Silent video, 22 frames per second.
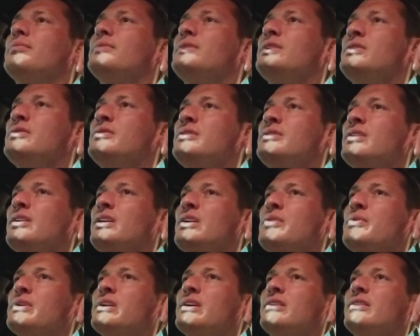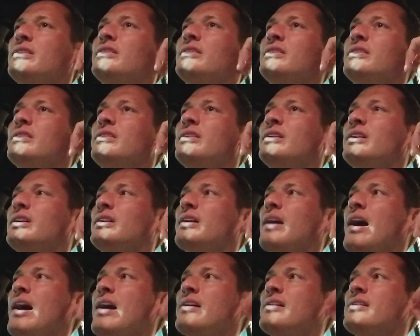You want to
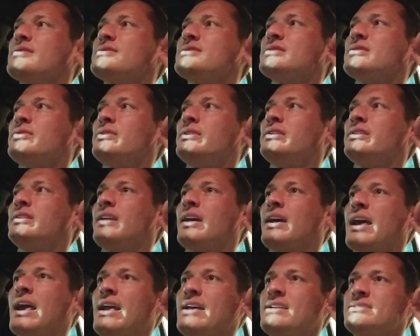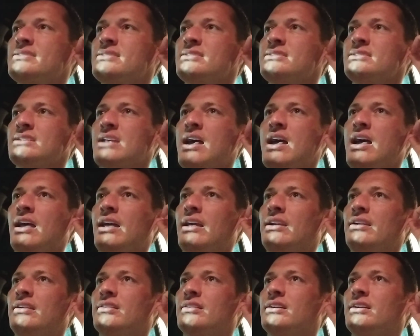hire someone that has
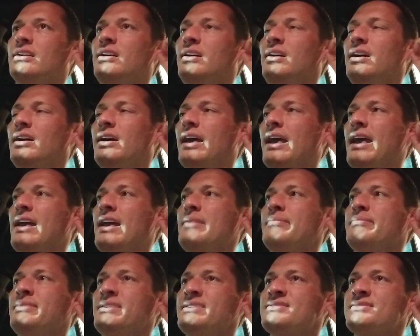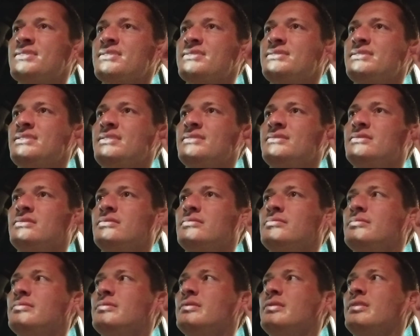designed a business
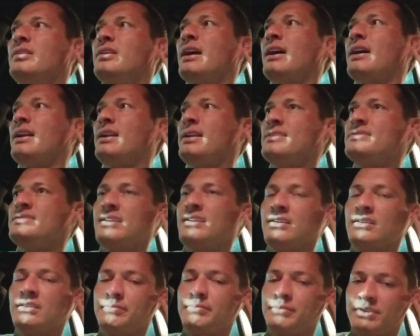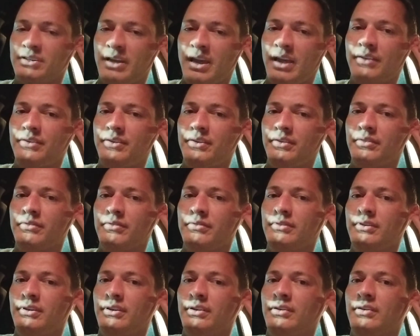system that is there to protect
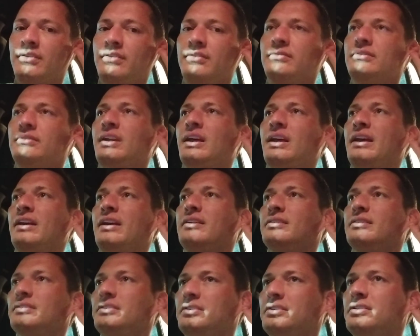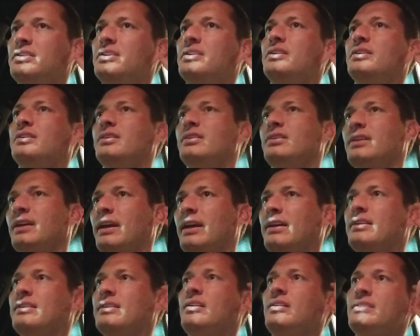you. You know, like
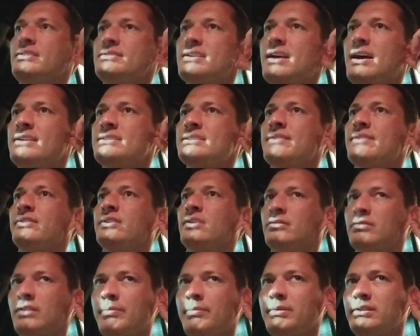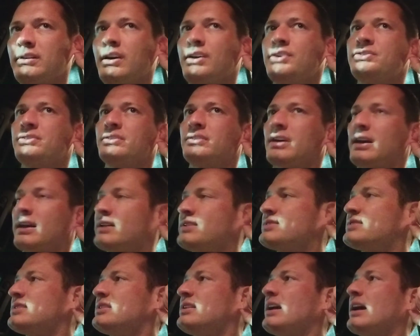these guys have a good reputation. I
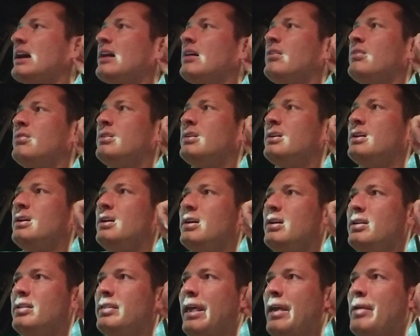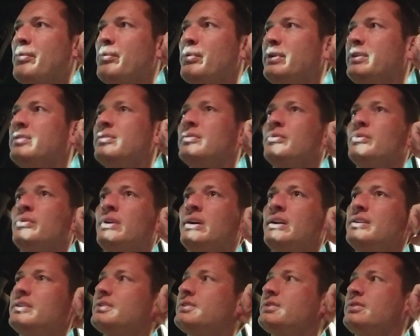can see how they wouldn't
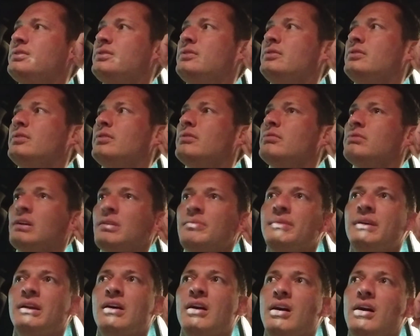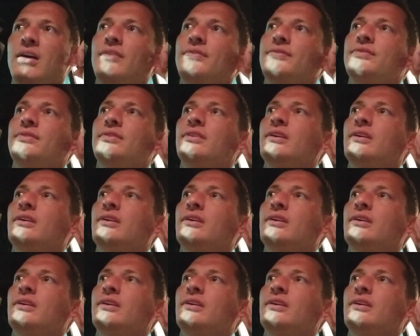want to rip me off.